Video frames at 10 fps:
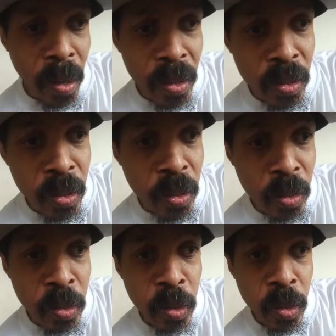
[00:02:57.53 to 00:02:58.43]
under
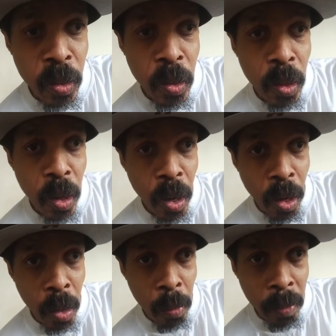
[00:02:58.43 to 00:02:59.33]
this
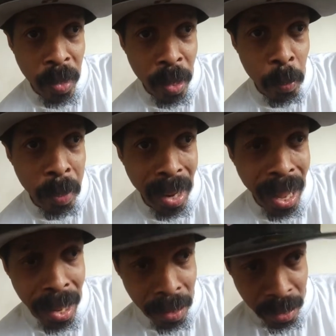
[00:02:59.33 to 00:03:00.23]

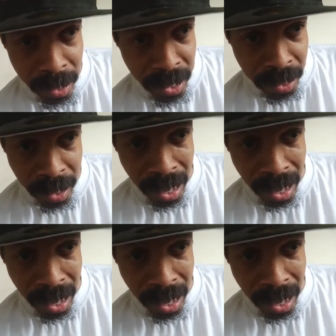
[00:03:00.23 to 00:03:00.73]
implied lien